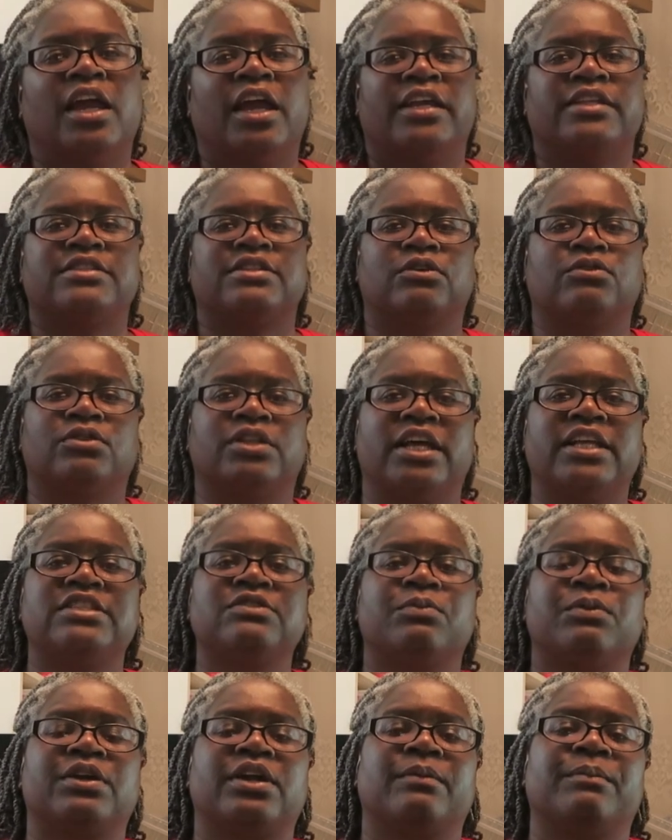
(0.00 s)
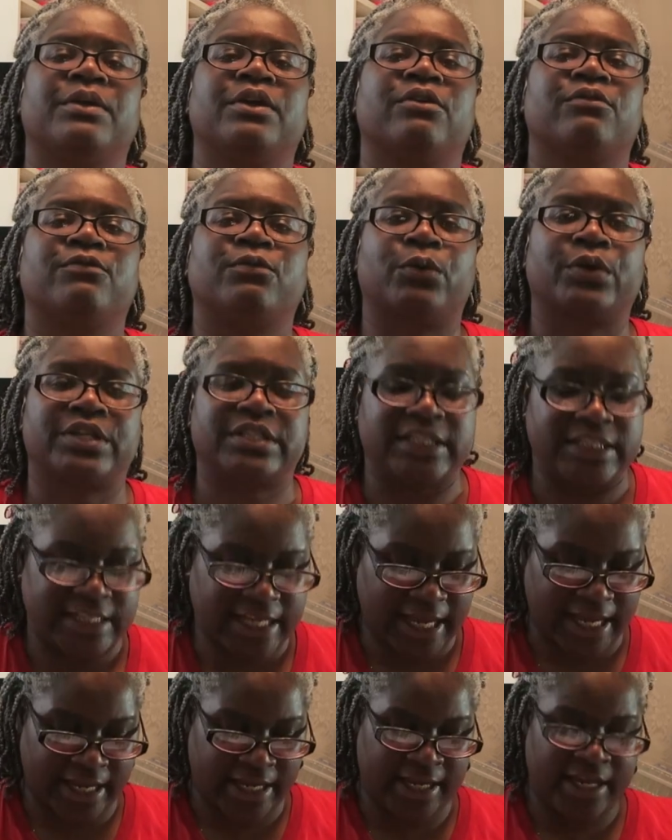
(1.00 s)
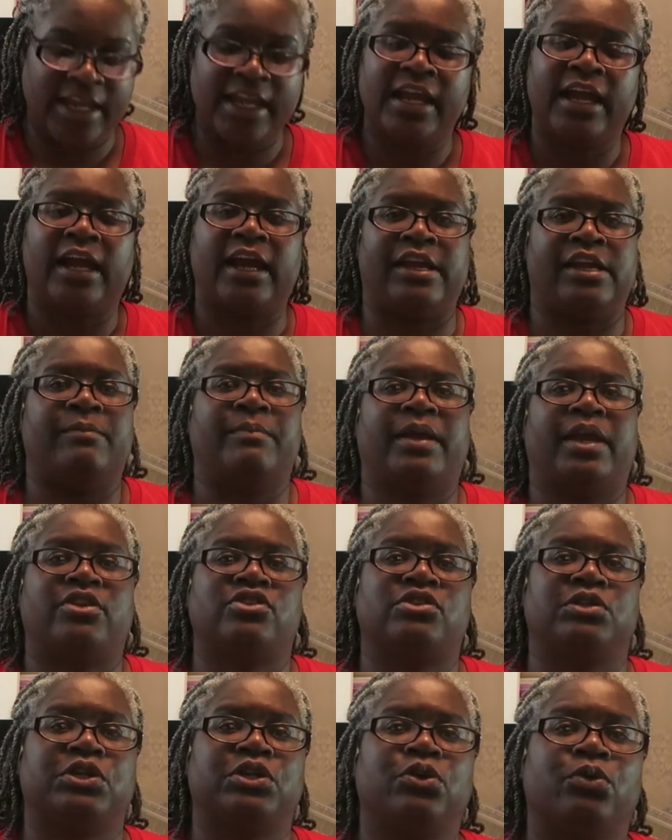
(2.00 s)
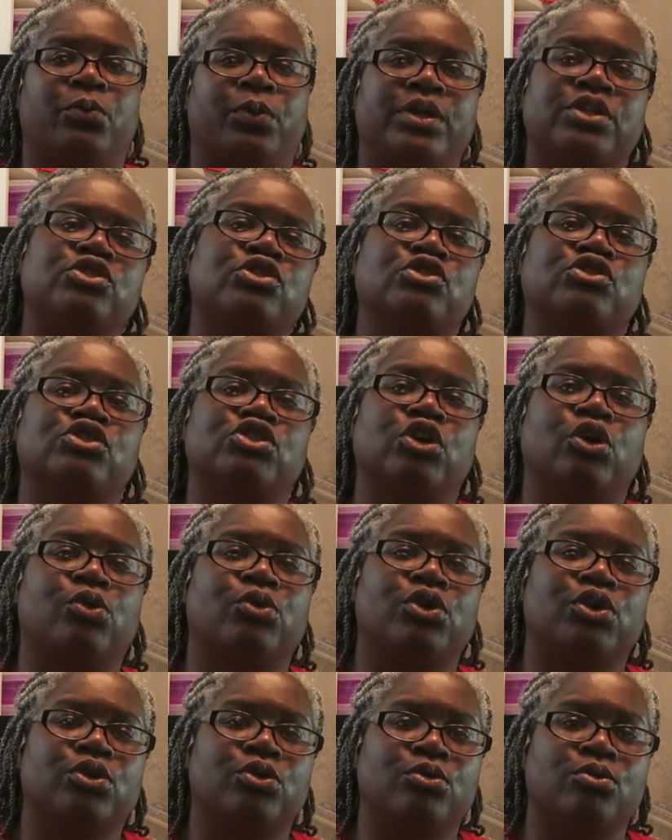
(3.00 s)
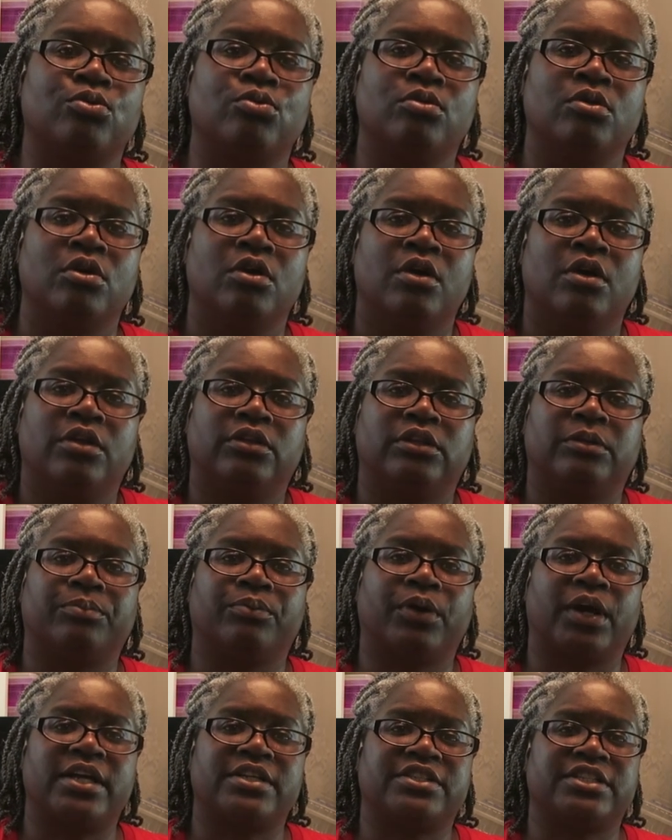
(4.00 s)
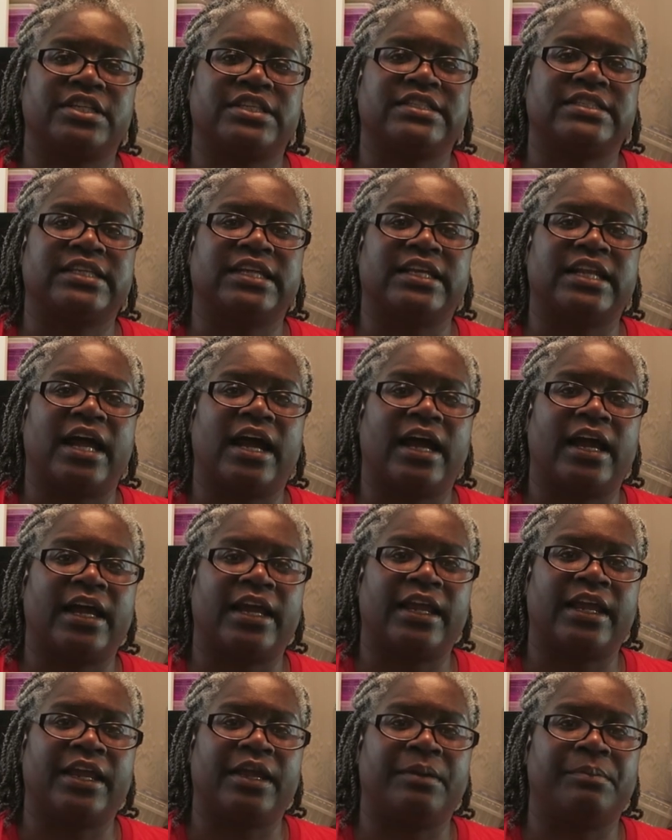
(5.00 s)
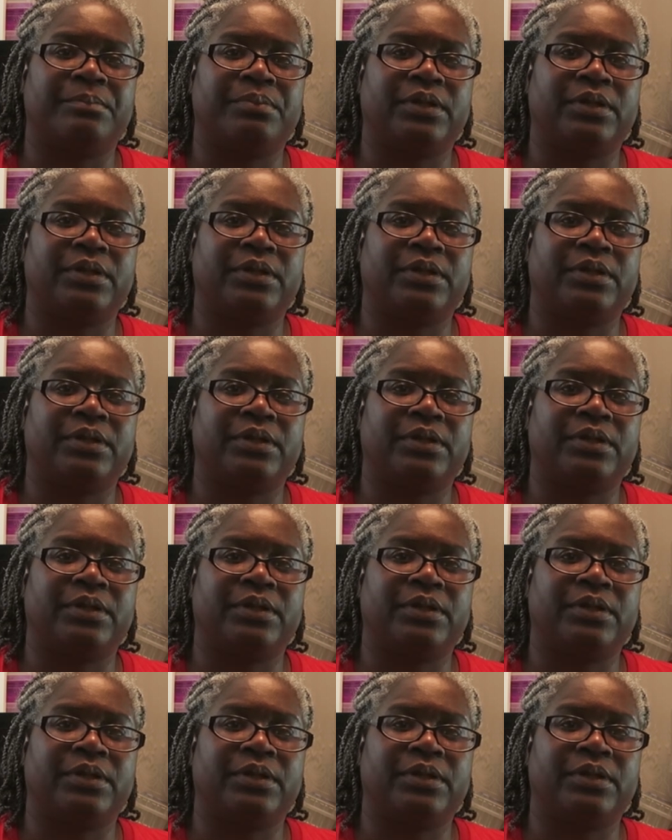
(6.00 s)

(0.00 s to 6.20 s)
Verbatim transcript: And so that's what I'm here for today. I am actually going to show you the projects that I am